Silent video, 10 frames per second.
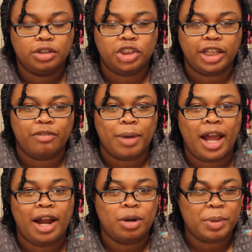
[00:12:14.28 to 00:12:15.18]
to give my
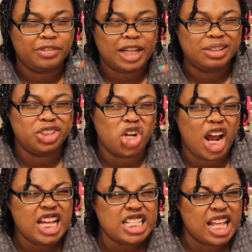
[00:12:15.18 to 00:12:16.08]
hair a bit of time to
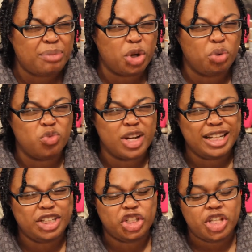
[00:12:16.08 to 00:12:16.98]
dry, so that I'm not
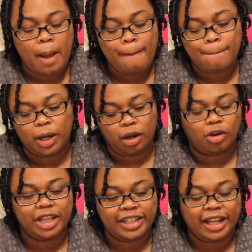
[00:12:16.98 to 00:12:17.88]
really just
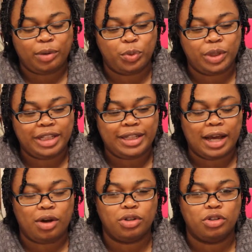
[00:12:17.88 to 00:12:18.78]
plonking that wig
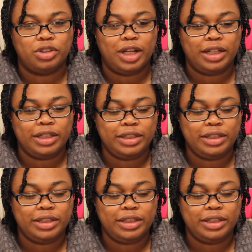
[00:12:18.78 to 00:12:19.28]
down on like